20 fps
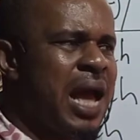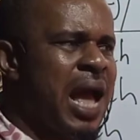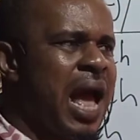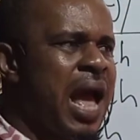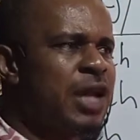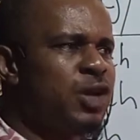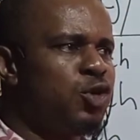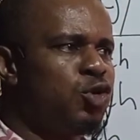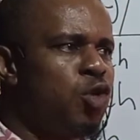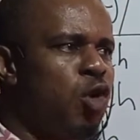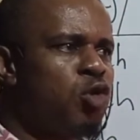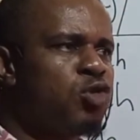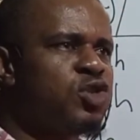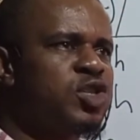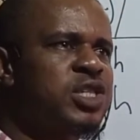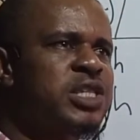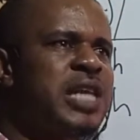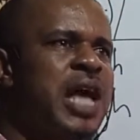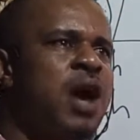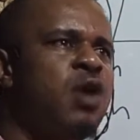are those
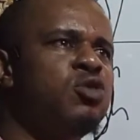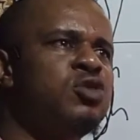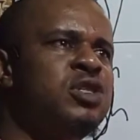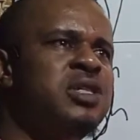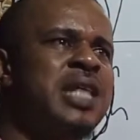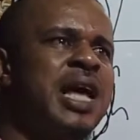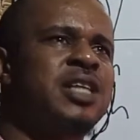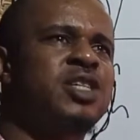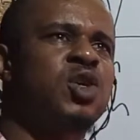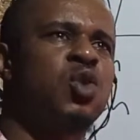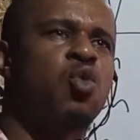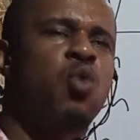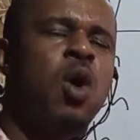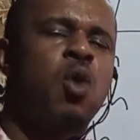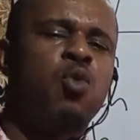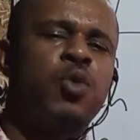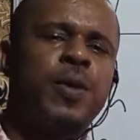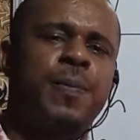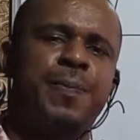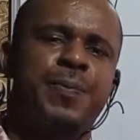sounds that
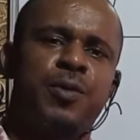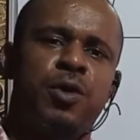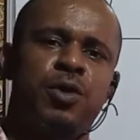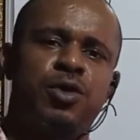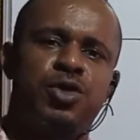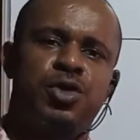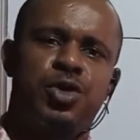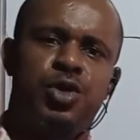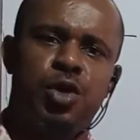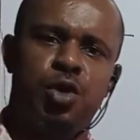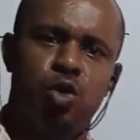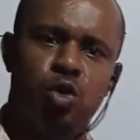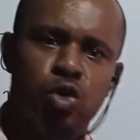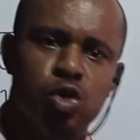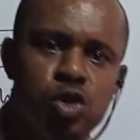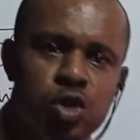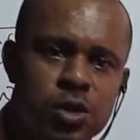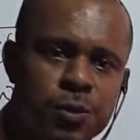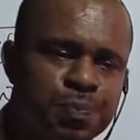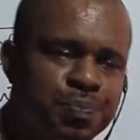when we
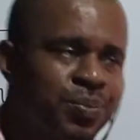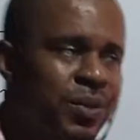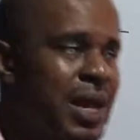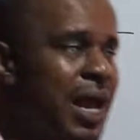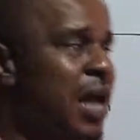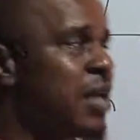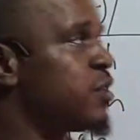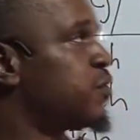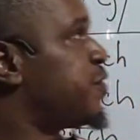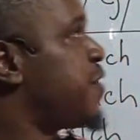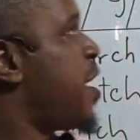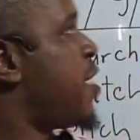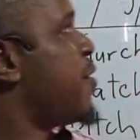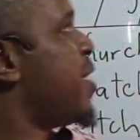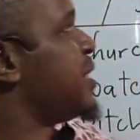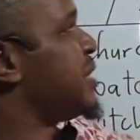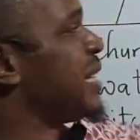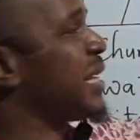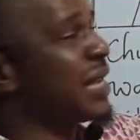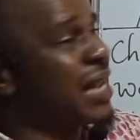produce, as
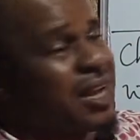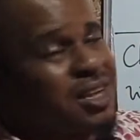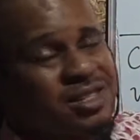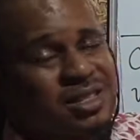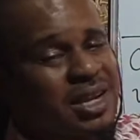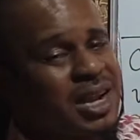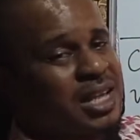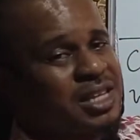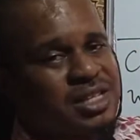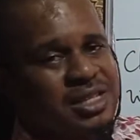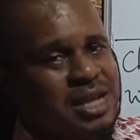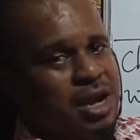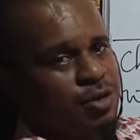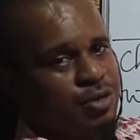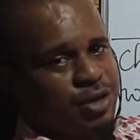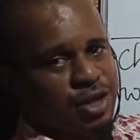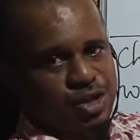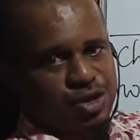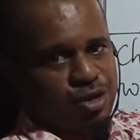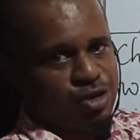far as the consonant
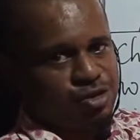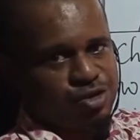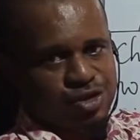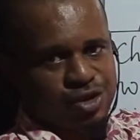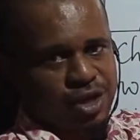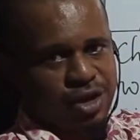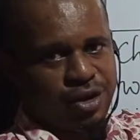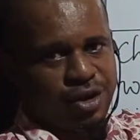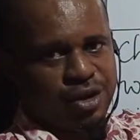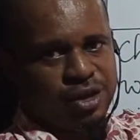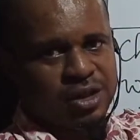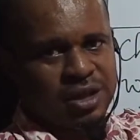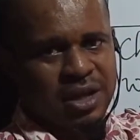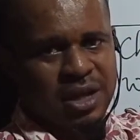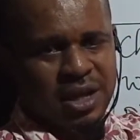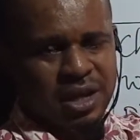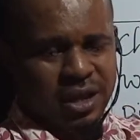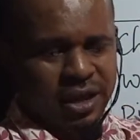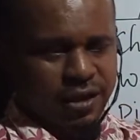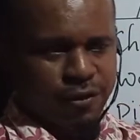sound is concerned,
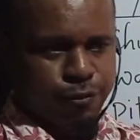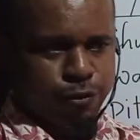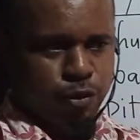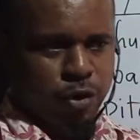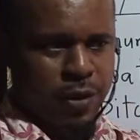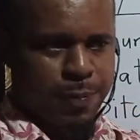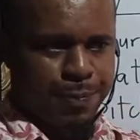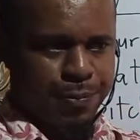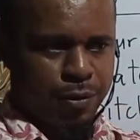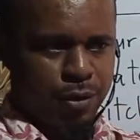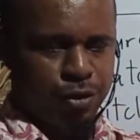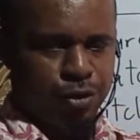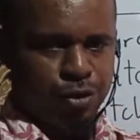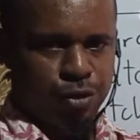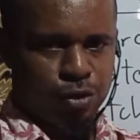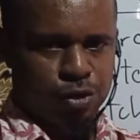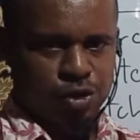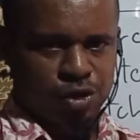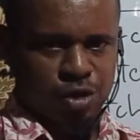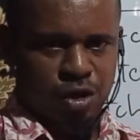if we
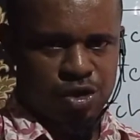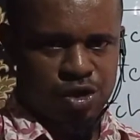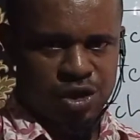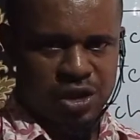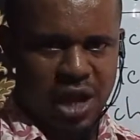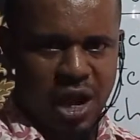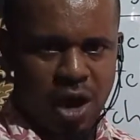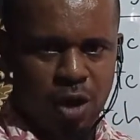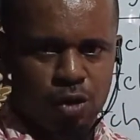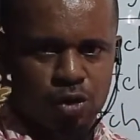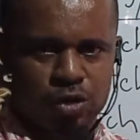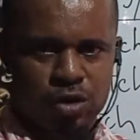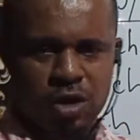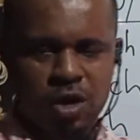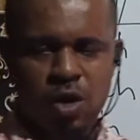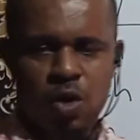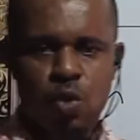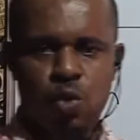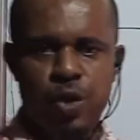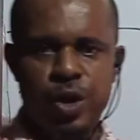produce such sound,
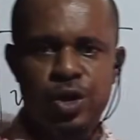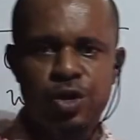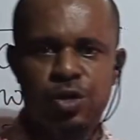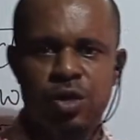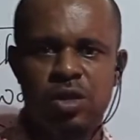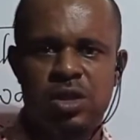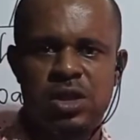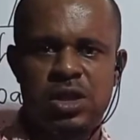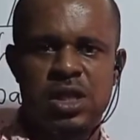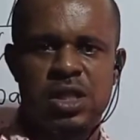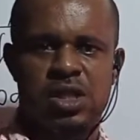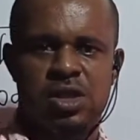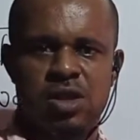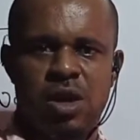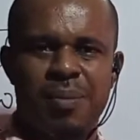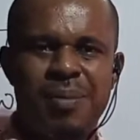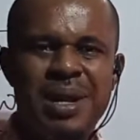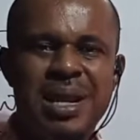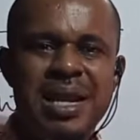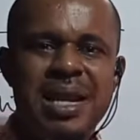we notice
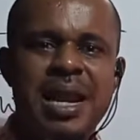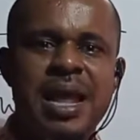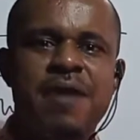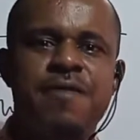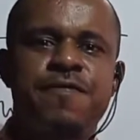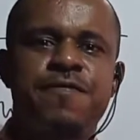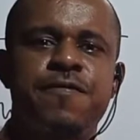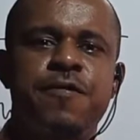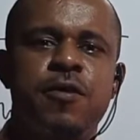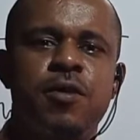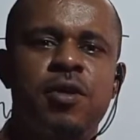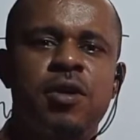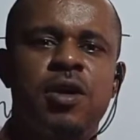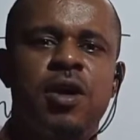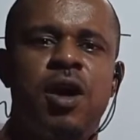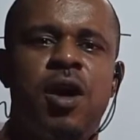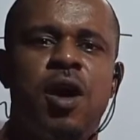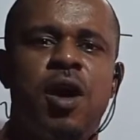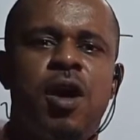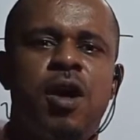some
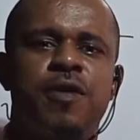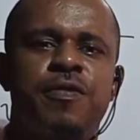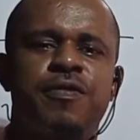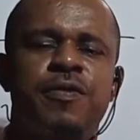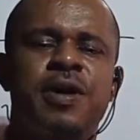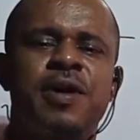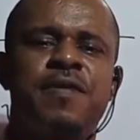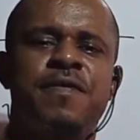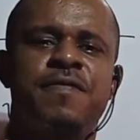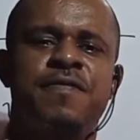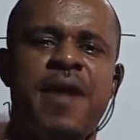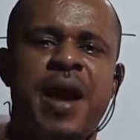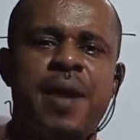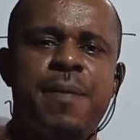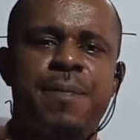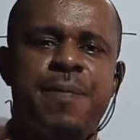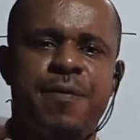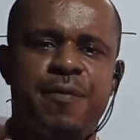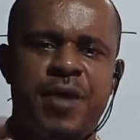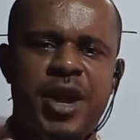level of
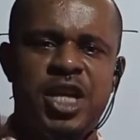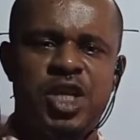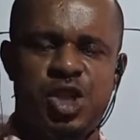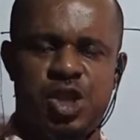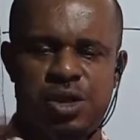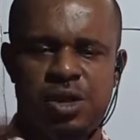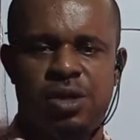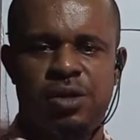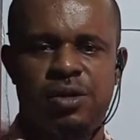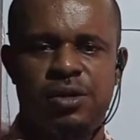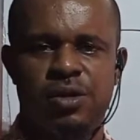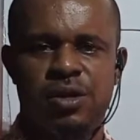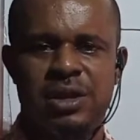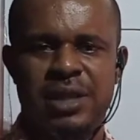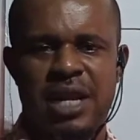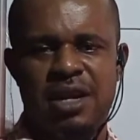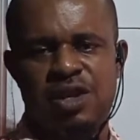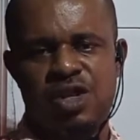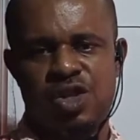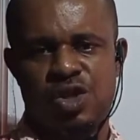vibration,
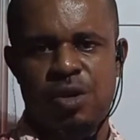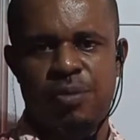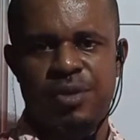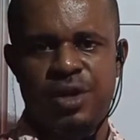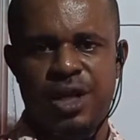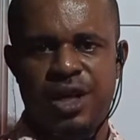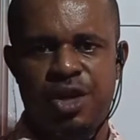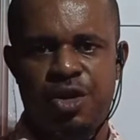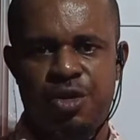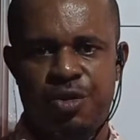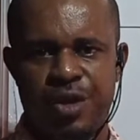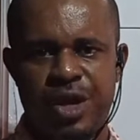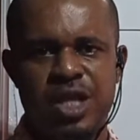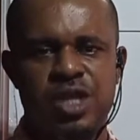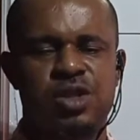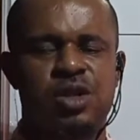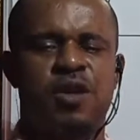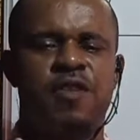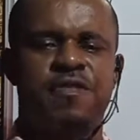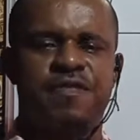that is some
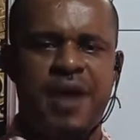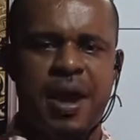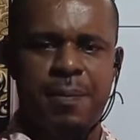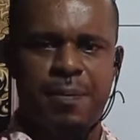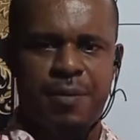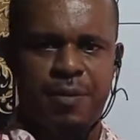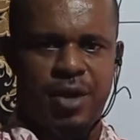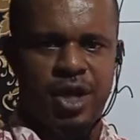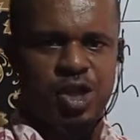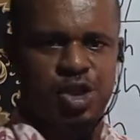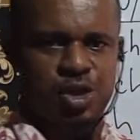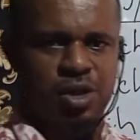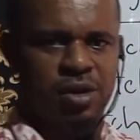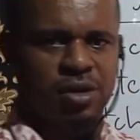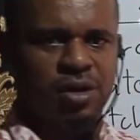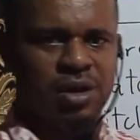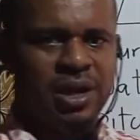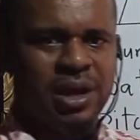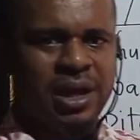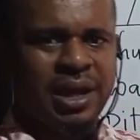degrees of
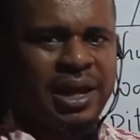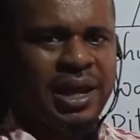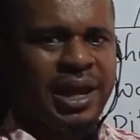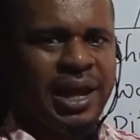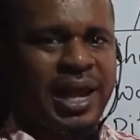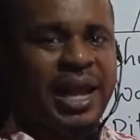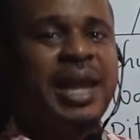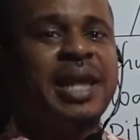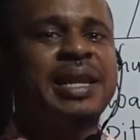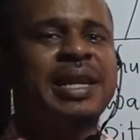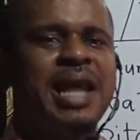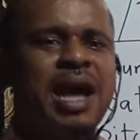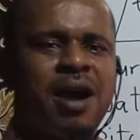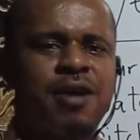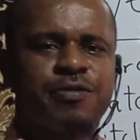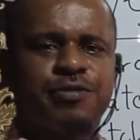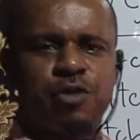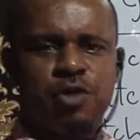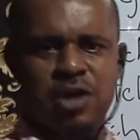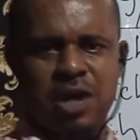vibration in
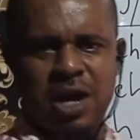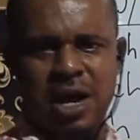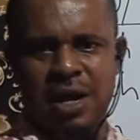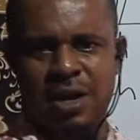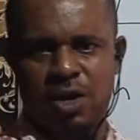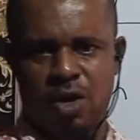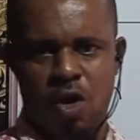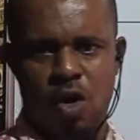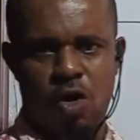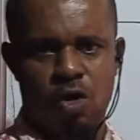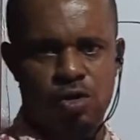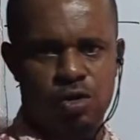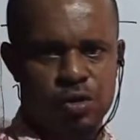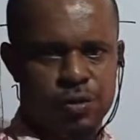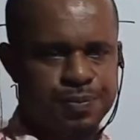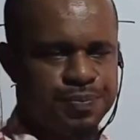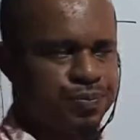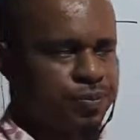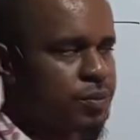our vocal cord,